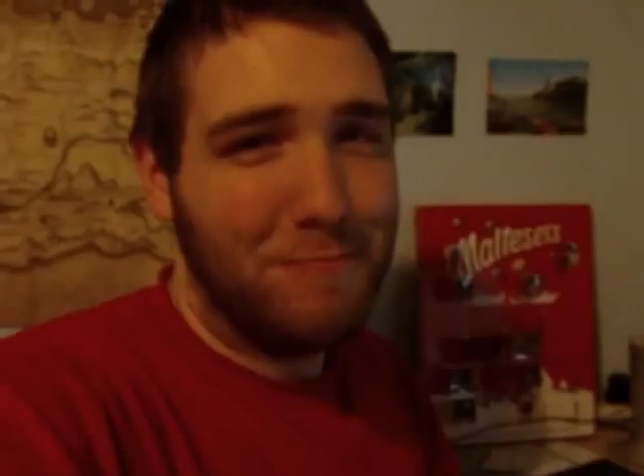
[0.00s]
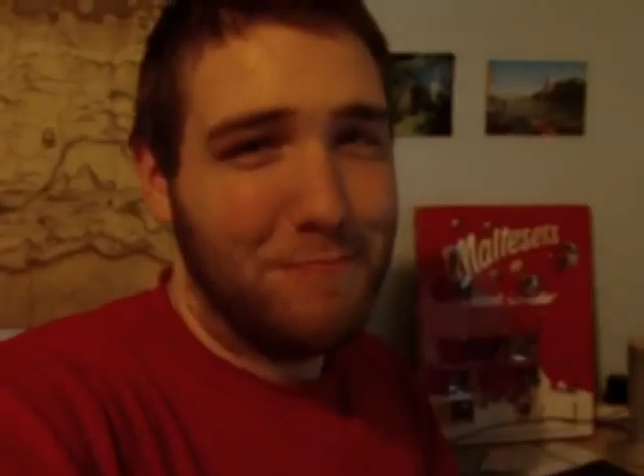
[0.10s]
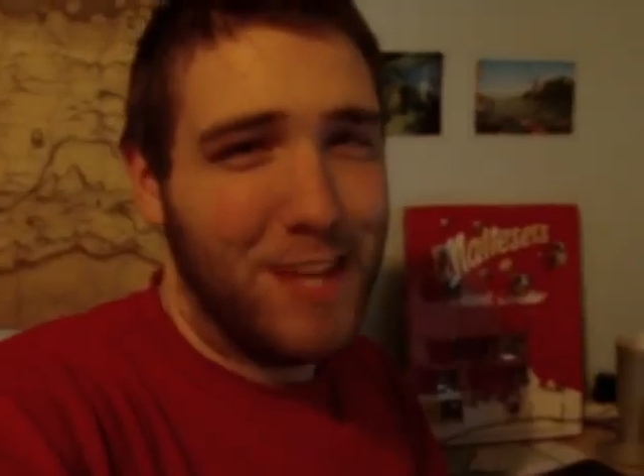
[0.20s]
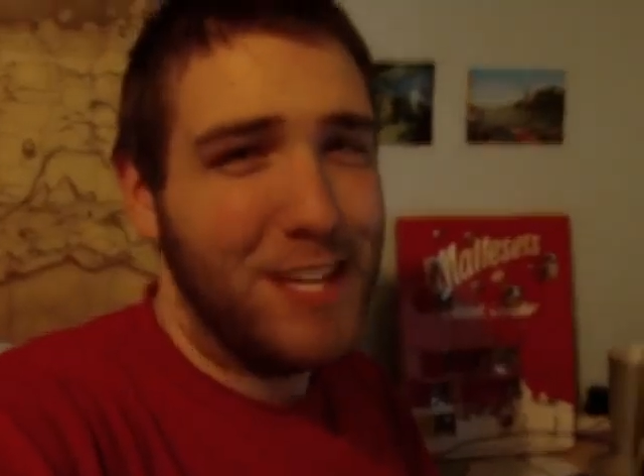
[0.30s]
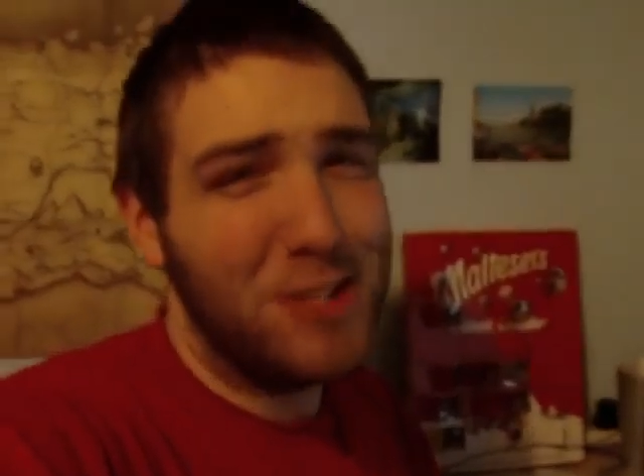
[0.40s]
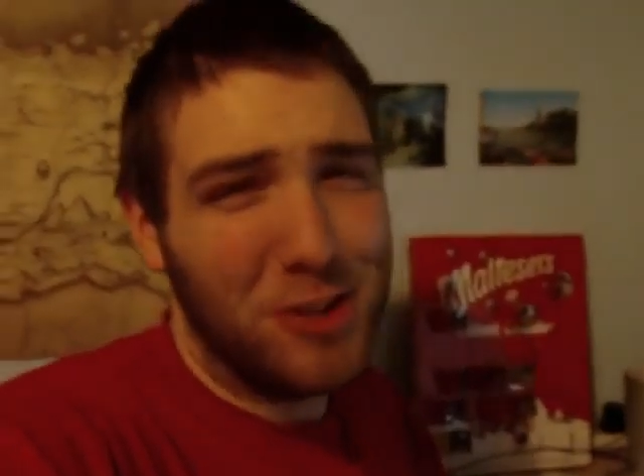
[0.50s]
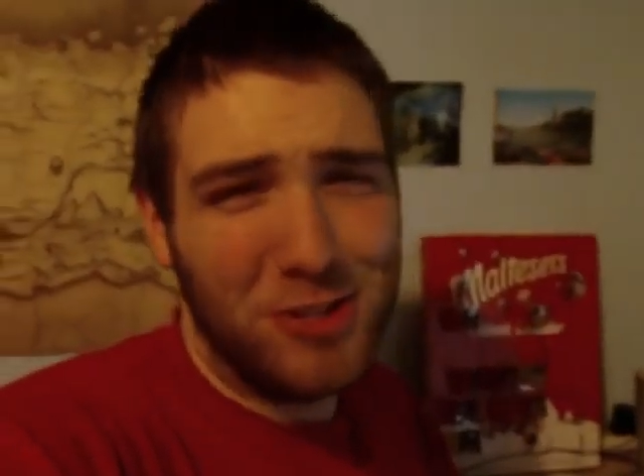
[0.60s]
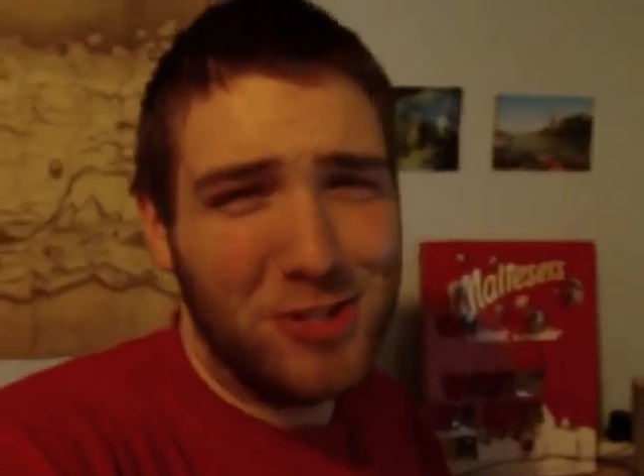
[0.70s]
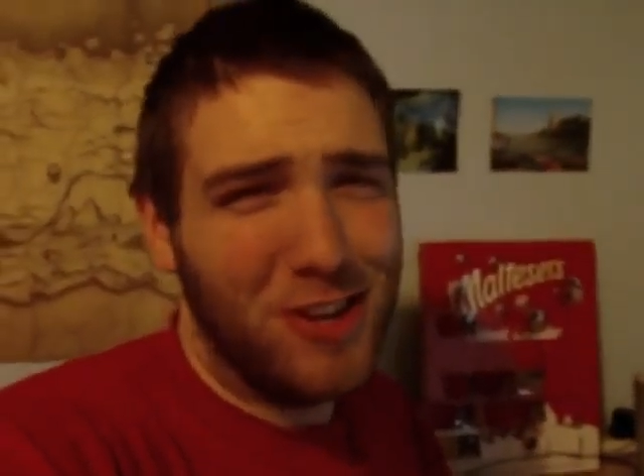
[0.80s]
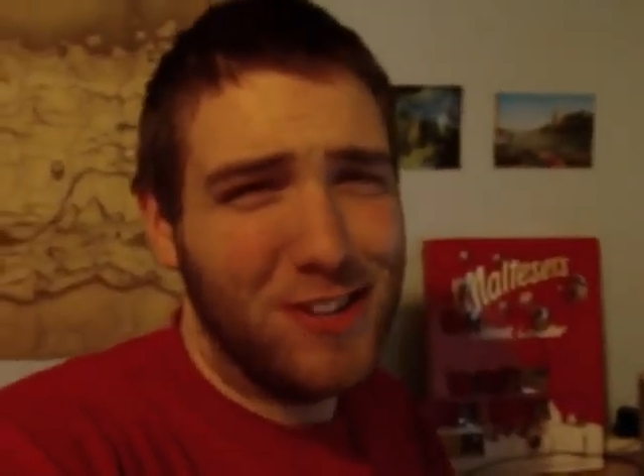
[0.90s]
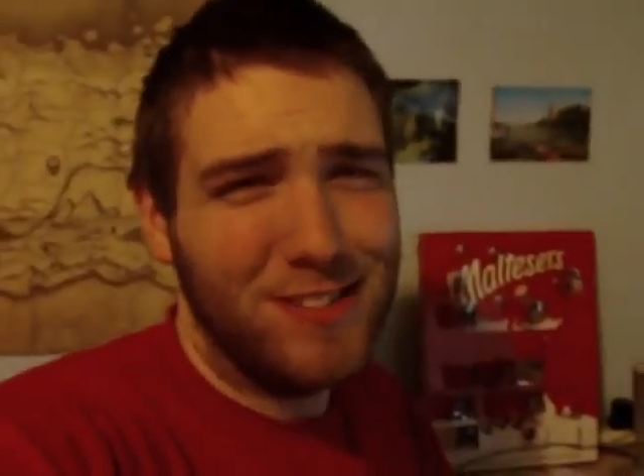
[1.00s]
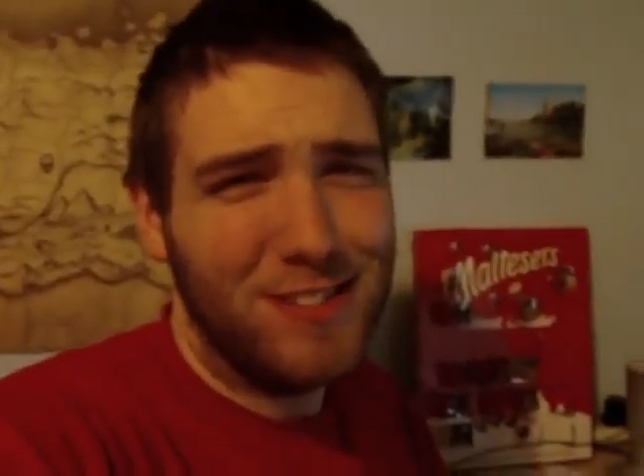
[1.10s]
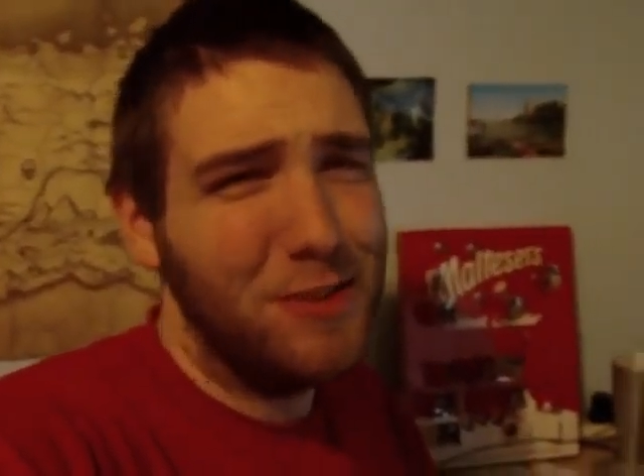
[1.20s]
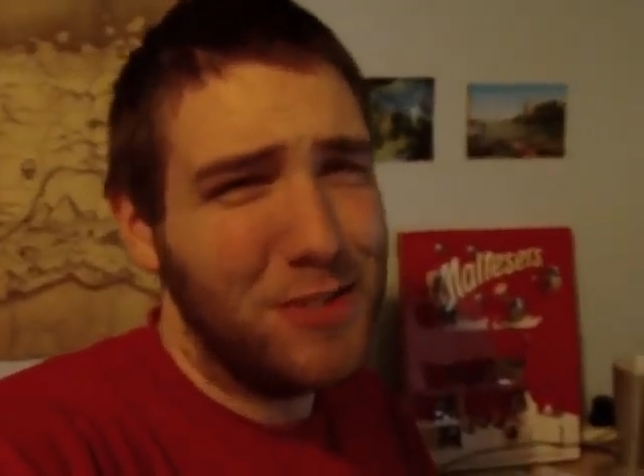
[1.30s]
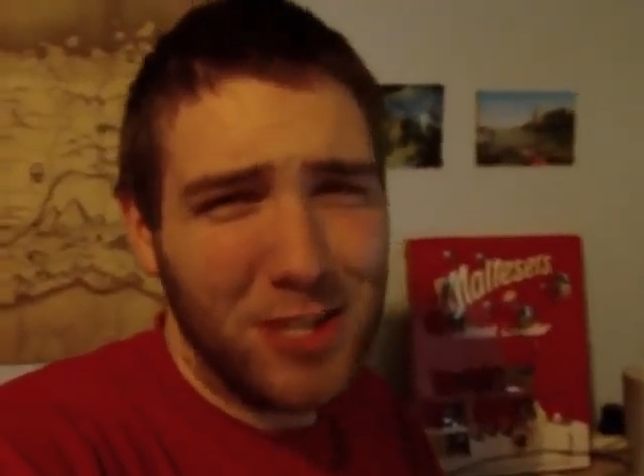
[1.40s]
It's a good song,
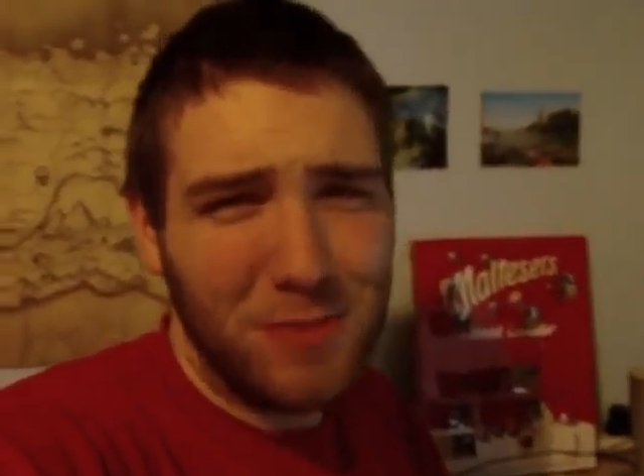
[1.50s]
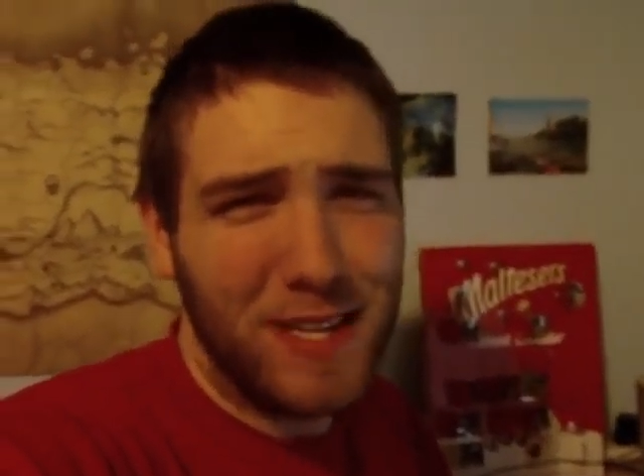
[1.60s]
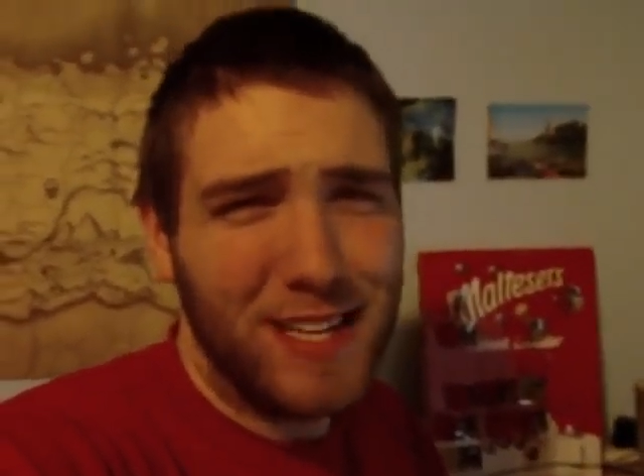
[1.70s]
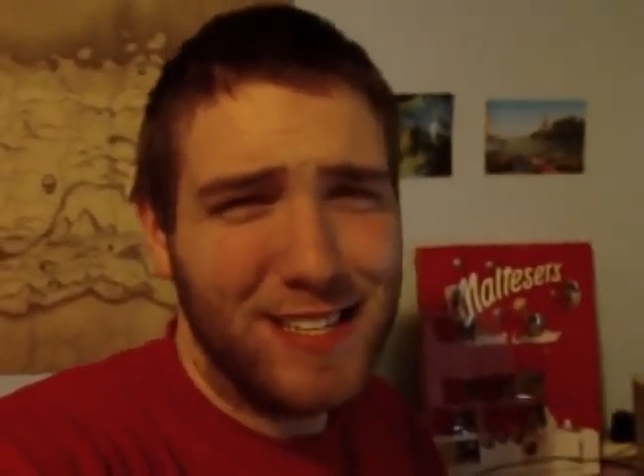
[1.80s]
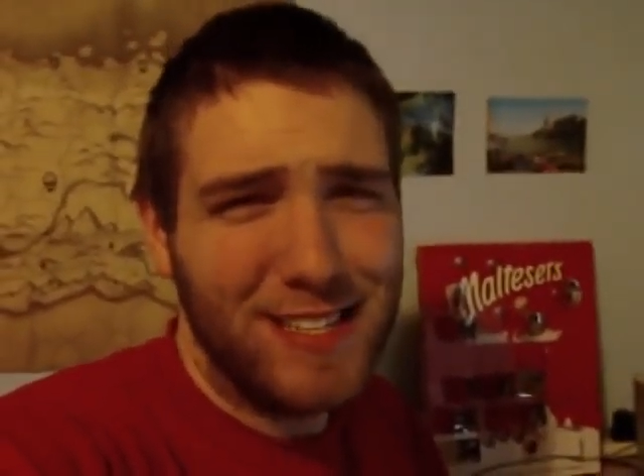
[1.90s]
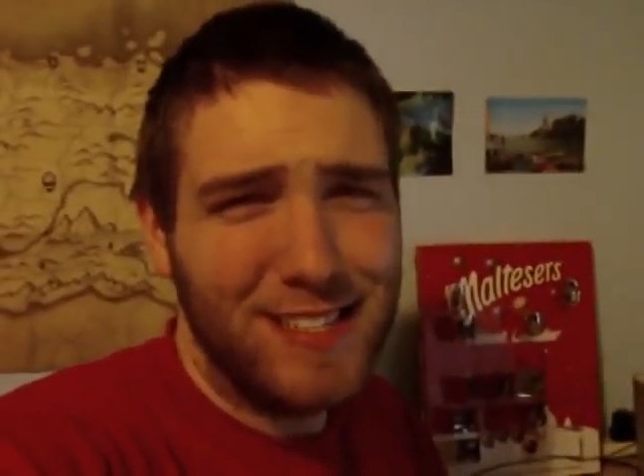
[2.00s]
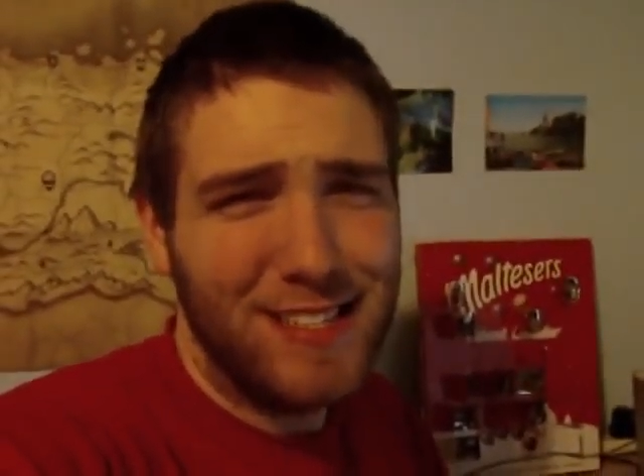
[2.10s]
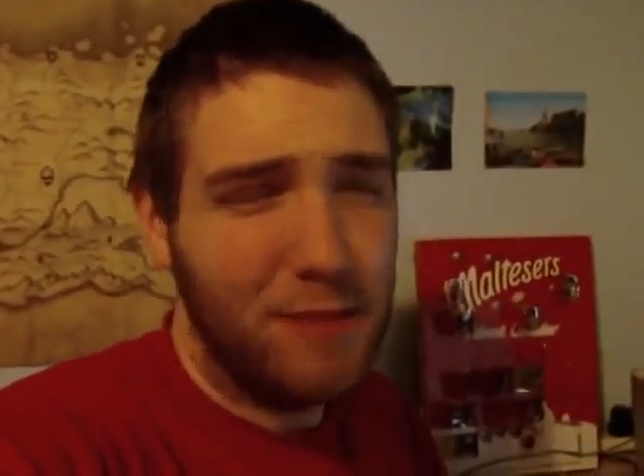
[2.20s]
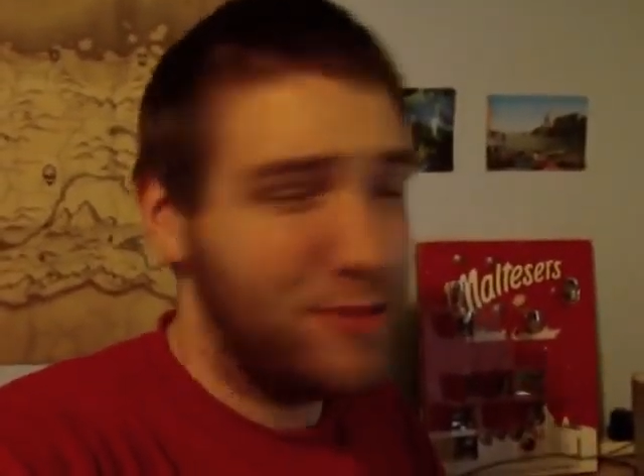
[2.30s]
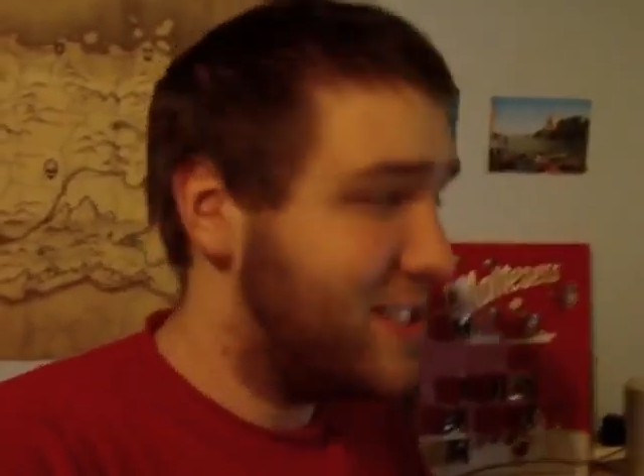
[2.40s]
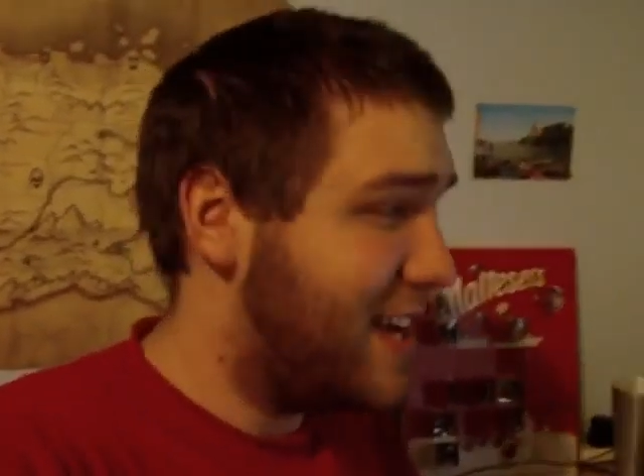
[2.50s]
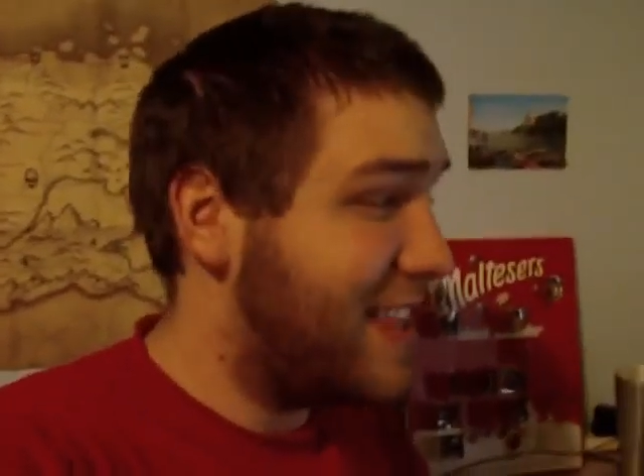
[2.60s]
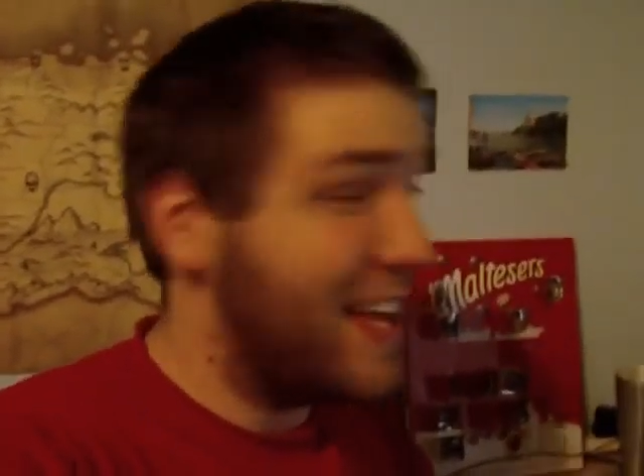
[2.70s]
don't judge me. I'm just saying,